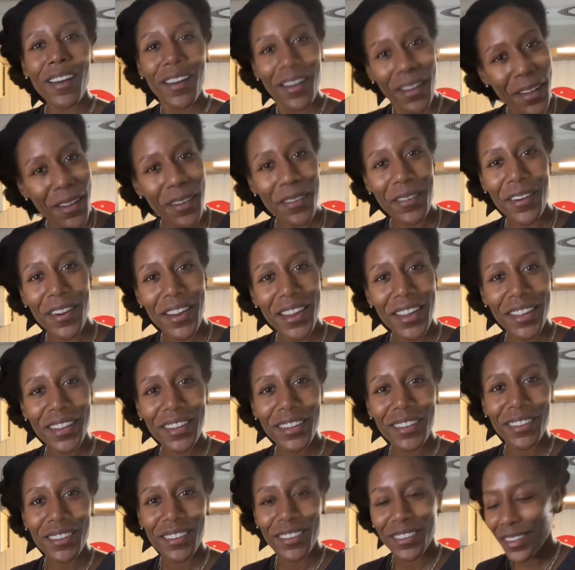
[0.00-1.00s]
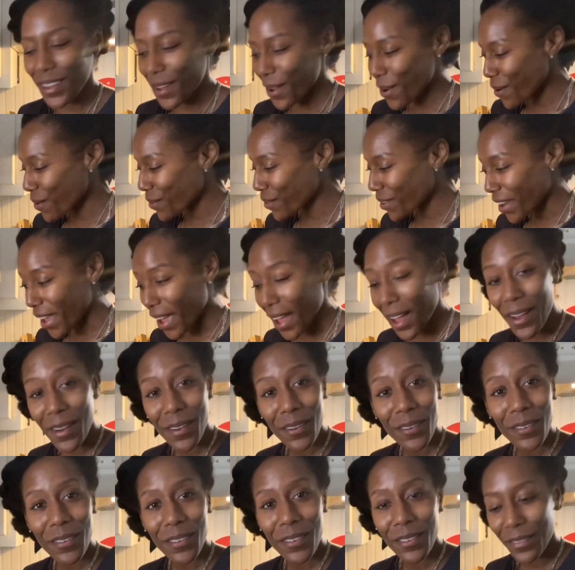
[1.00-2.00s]
All right, so
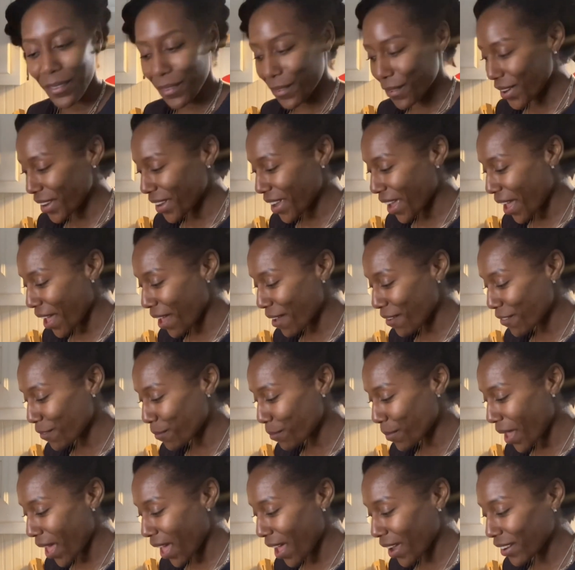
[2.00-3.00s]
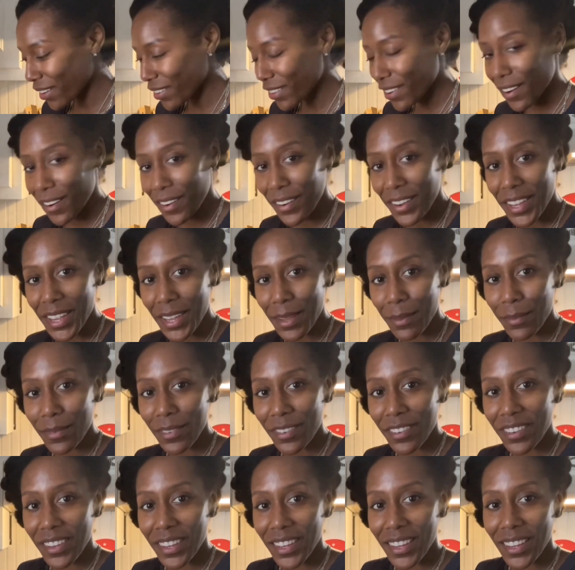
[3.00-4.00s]
now we have packed our
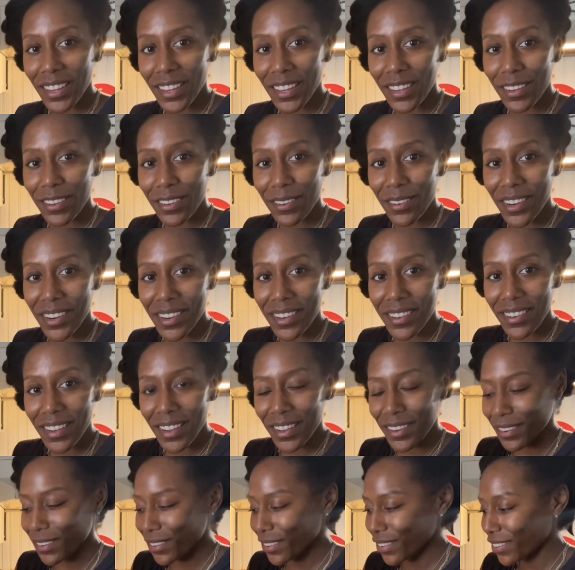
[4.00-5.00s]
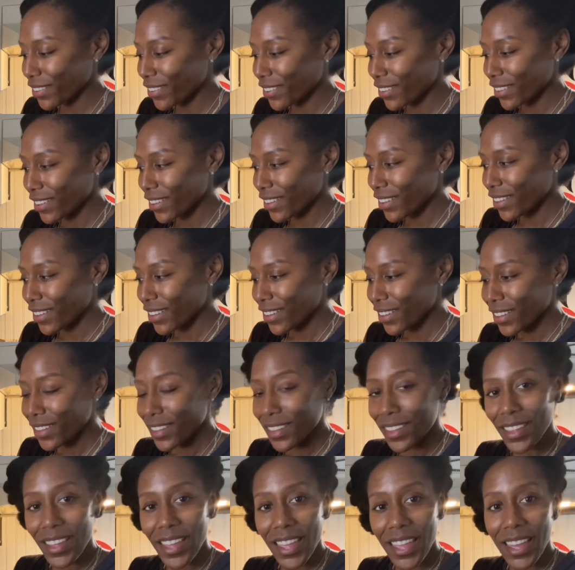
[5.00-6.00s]
kimchi into our containers,
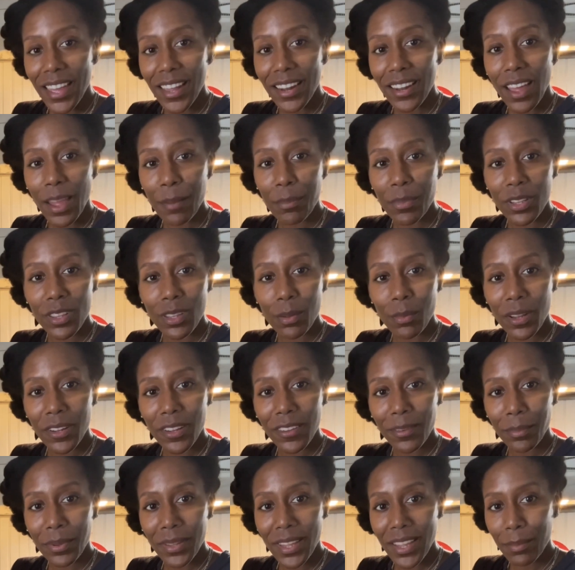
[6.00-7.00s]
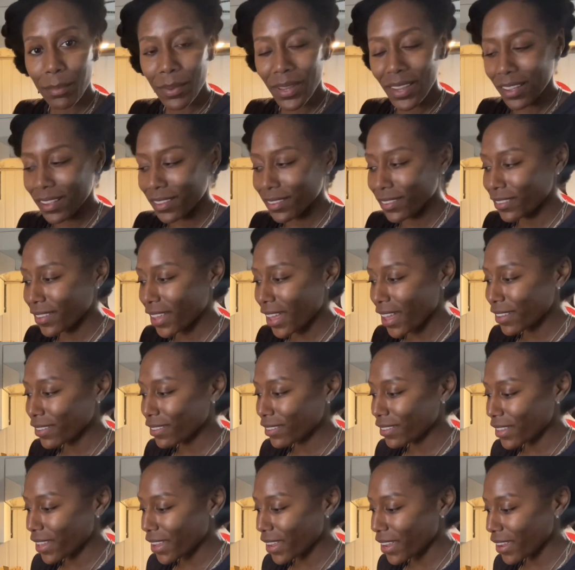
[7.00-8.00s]
and I put them on this plate because as
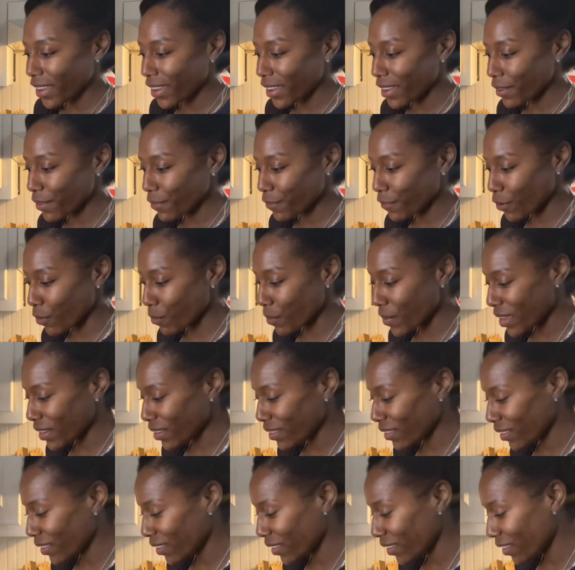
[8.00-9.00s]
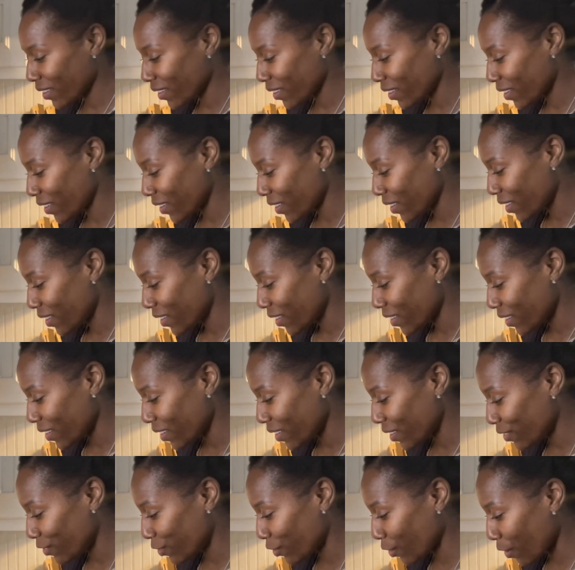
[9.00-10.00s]
they ferment,
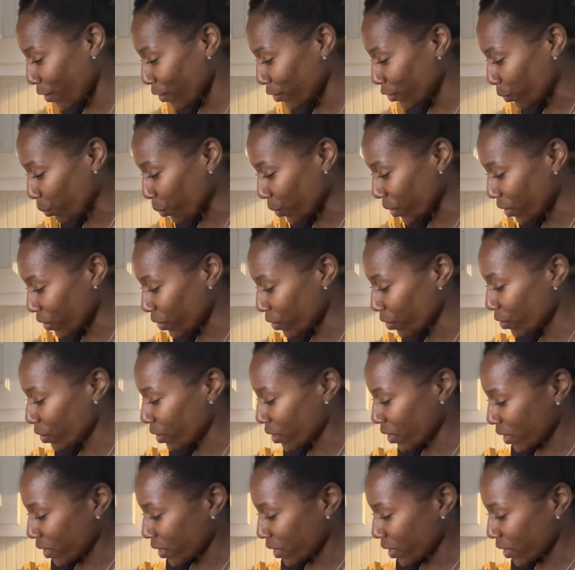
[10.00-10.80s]
these jars will